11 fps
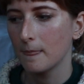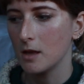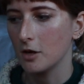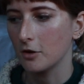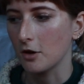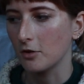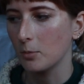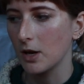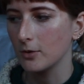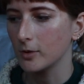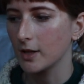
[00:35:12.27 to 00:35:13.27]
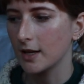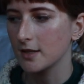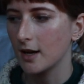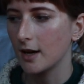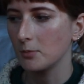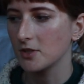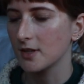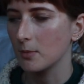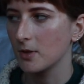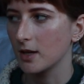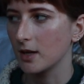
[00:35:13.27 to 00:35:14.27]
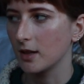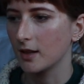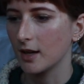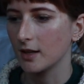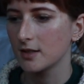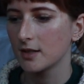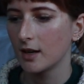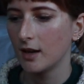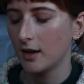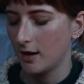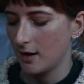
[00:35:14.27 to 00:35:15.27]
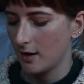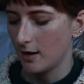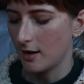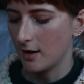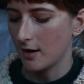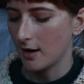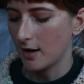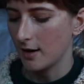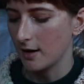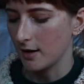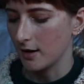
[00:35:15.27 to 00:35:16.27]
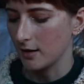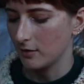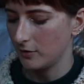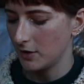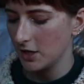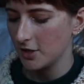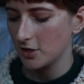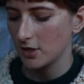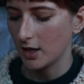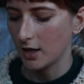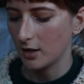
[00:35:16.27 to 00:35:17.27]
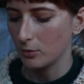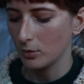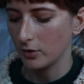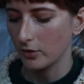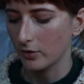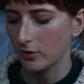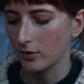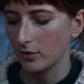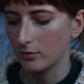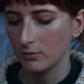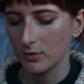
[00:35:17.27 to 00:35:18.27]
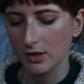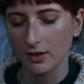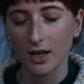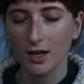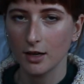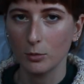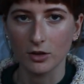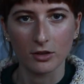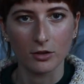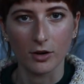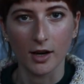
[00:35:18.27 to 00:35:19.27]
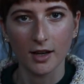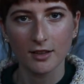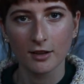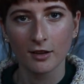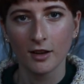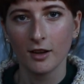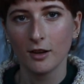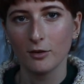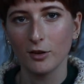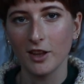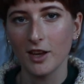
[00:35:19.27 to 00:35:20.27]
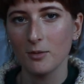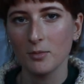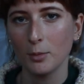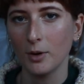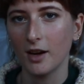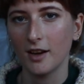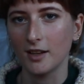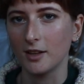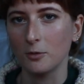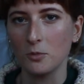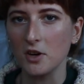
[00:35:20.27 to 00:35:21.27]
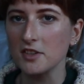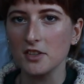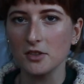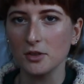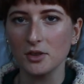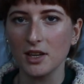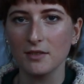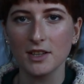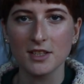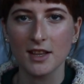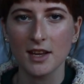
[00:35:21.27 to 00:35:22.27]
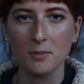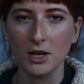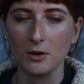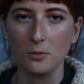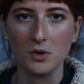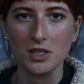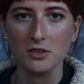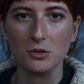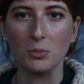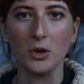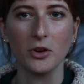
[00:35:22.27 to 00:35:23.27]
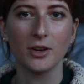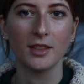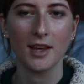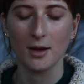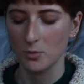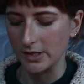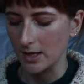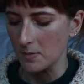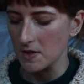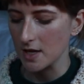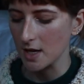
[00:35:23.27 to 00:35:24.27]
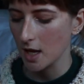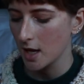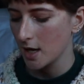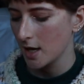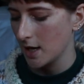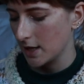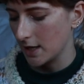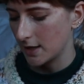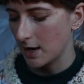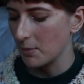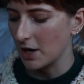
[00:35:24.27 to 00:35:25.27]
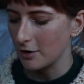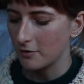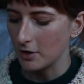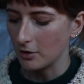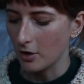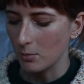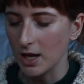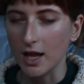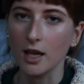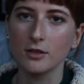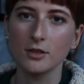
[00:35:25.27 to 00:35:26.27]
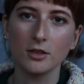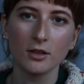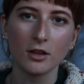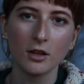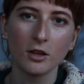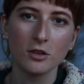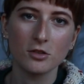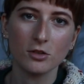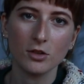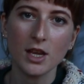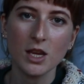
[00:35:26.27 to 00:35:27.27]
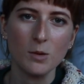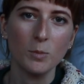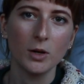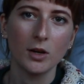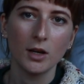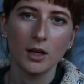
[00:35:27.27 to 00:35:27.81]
You know, I spent all that time on something that I finished and was decided wasn't right for them. I didn't want to give it to them. I don't want to burden them with something that they might feel obligated to keep,